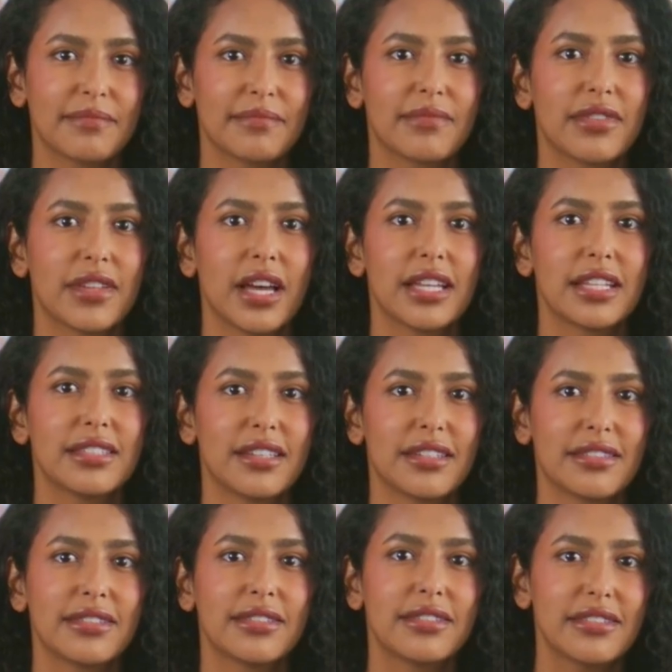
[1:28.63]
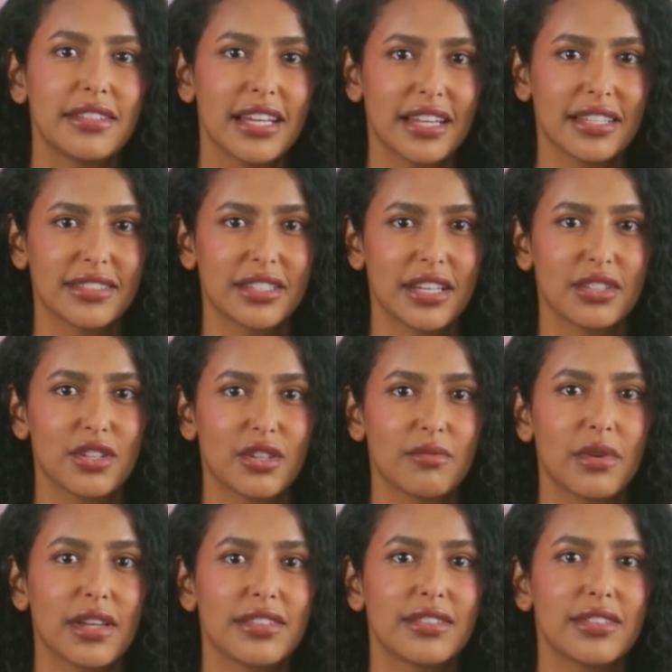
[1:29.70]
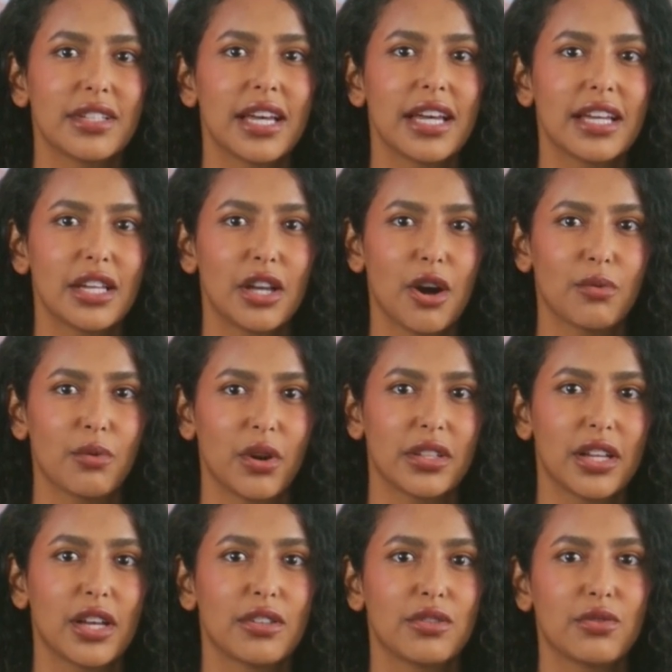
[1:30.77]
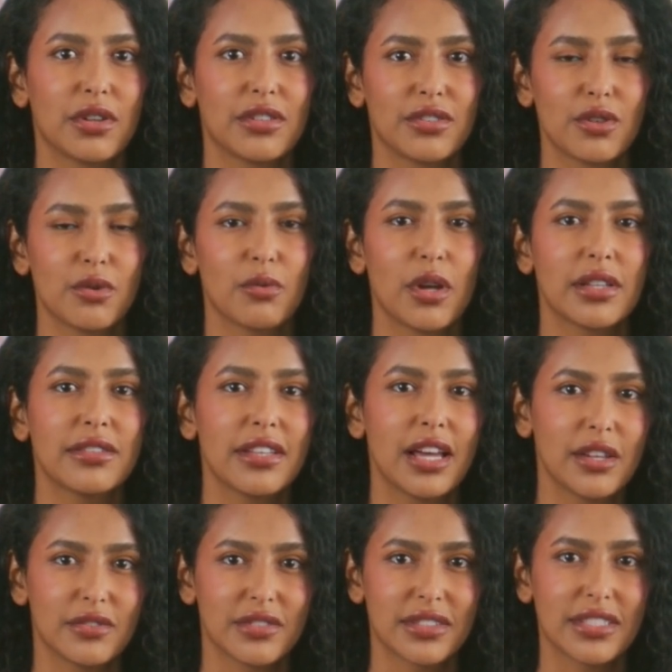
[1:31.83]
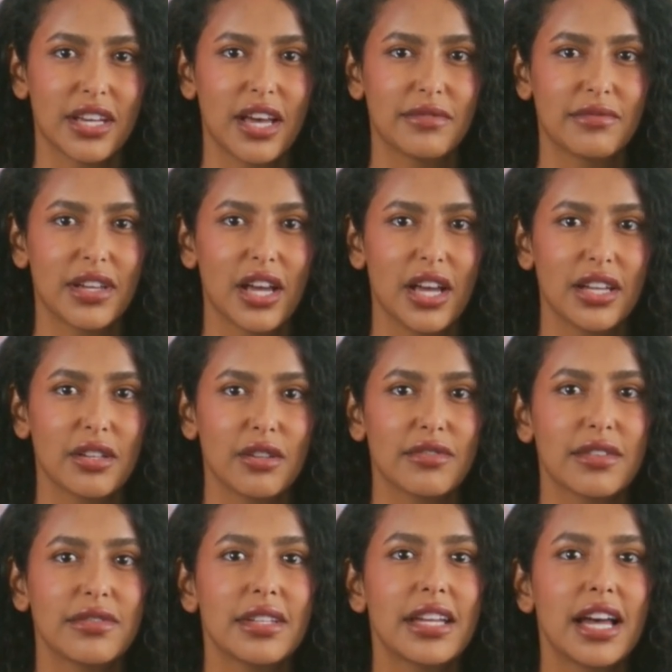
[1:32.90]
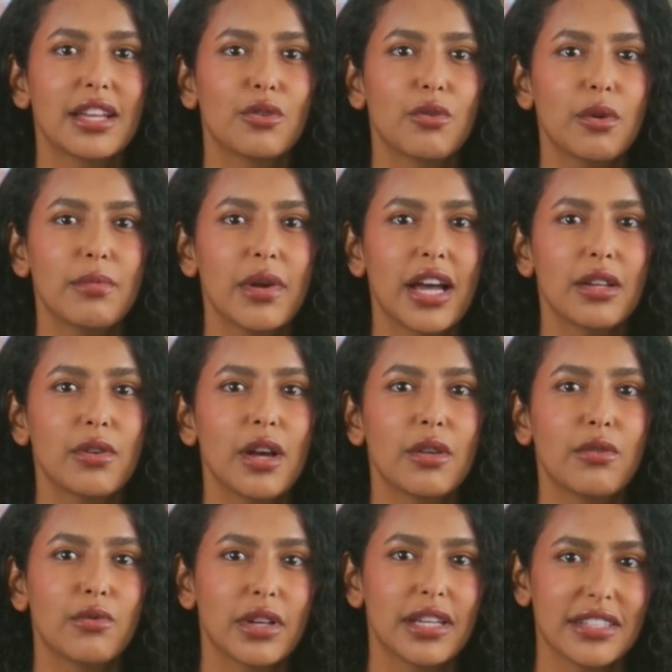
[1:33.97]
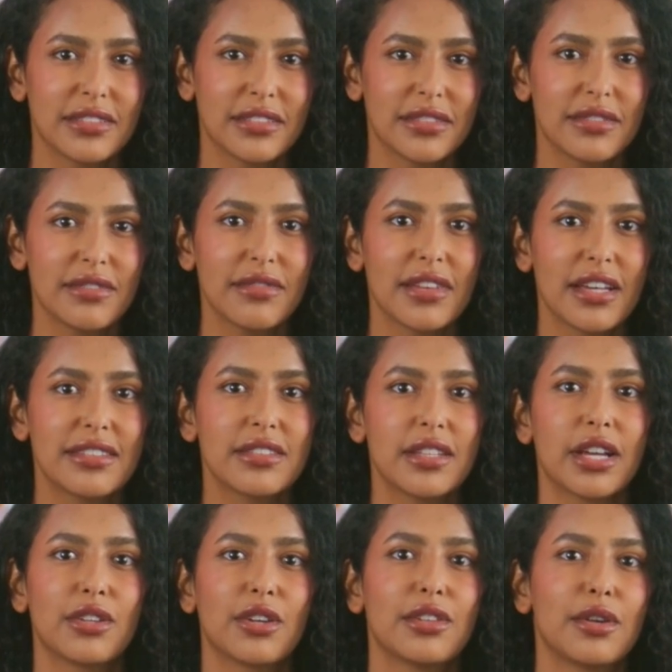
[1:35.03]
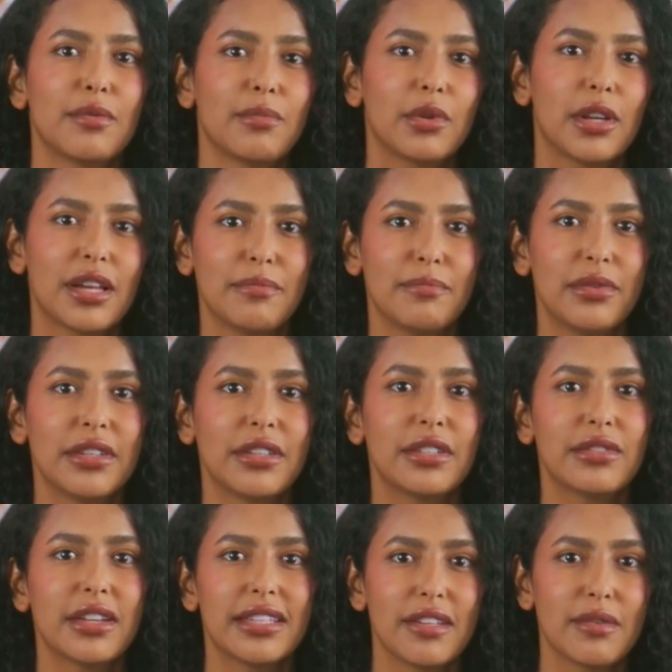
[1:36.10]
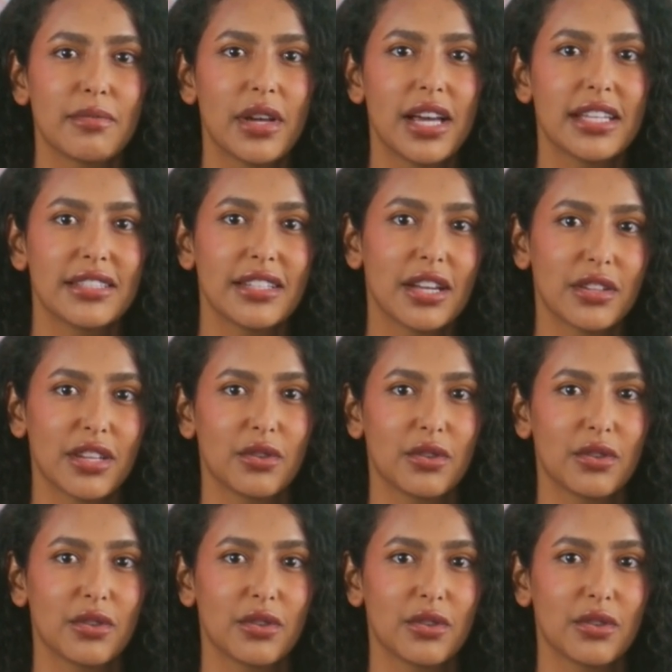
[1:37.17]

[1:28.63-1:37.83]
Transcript: Scientists say extinction rates today are 100 to 1,000 times higher than the natural background rate. That's not just a blip, that's a planetary